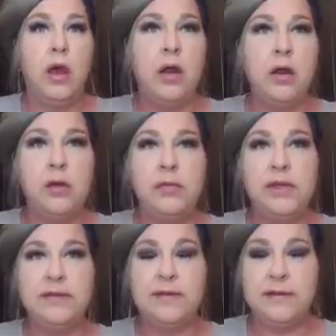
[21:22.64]

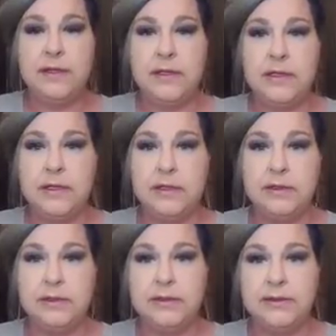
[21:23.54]
Let's
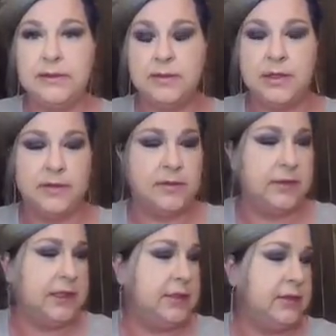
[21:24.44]
see, what else do
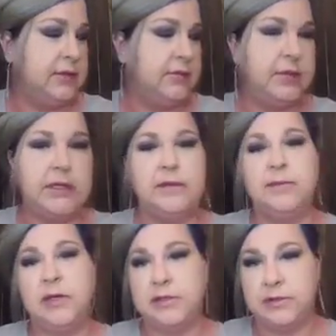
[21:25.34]
we need? We need
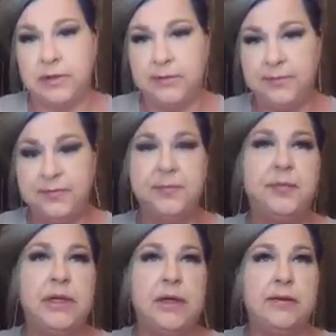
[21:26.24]
some contour,
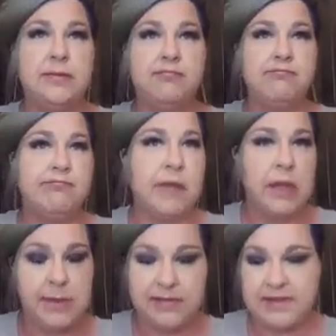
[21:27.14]
because
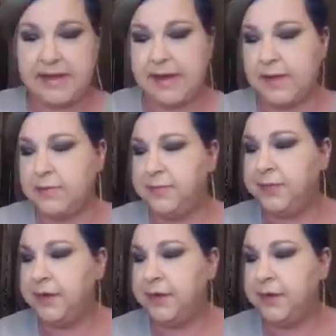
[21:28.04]
I'm a heavyset gal.